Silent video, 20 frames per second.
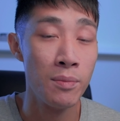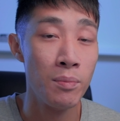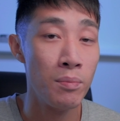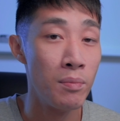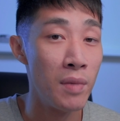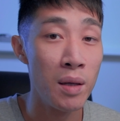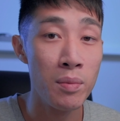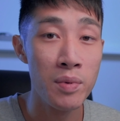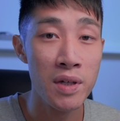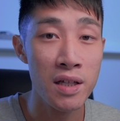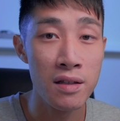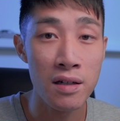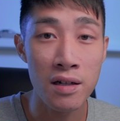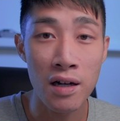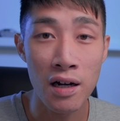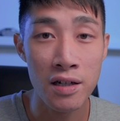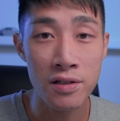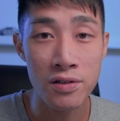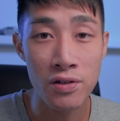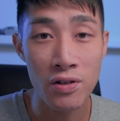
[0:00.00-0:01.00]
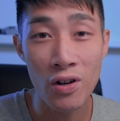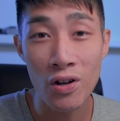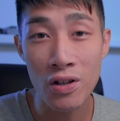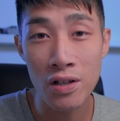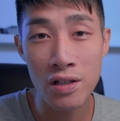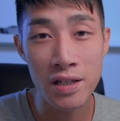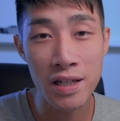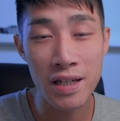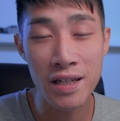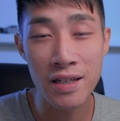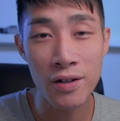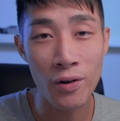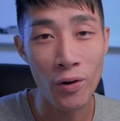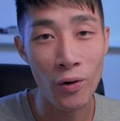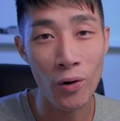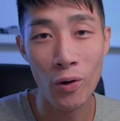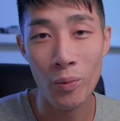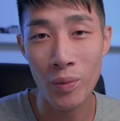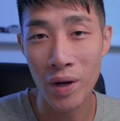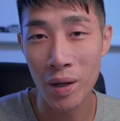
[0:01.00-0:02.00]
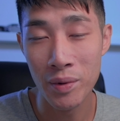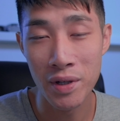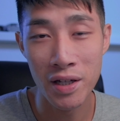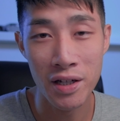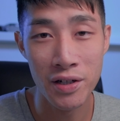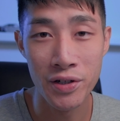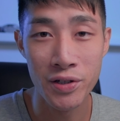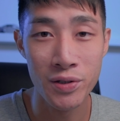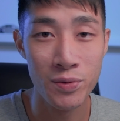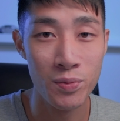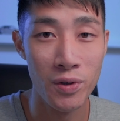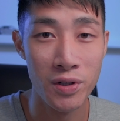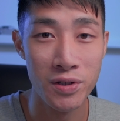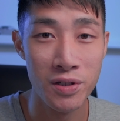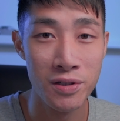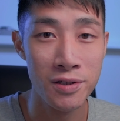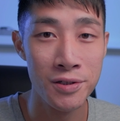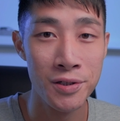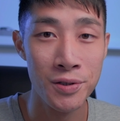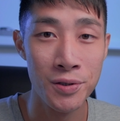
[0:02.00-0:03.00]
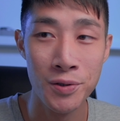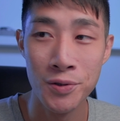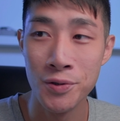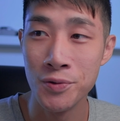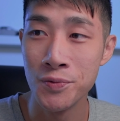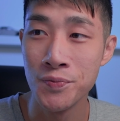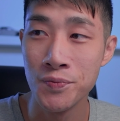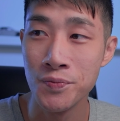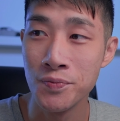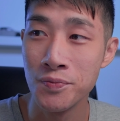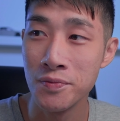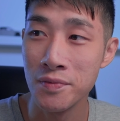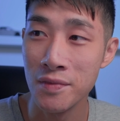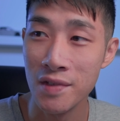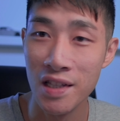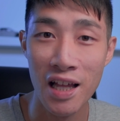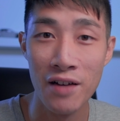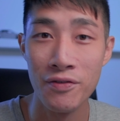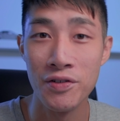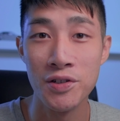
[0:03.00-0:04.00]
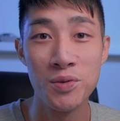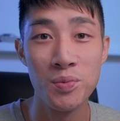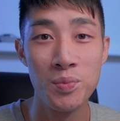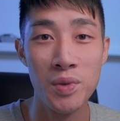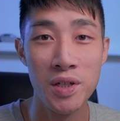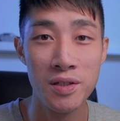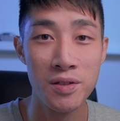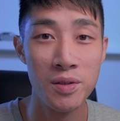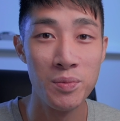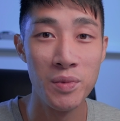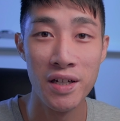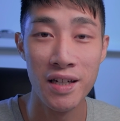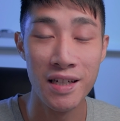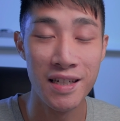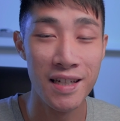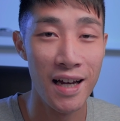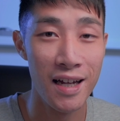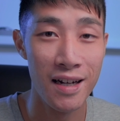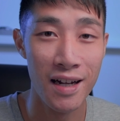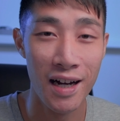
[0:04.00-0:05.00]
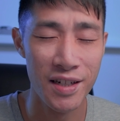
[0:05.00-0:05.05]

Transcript: maybe the guy's on holiday, or maybe he just wants to never speak to me again.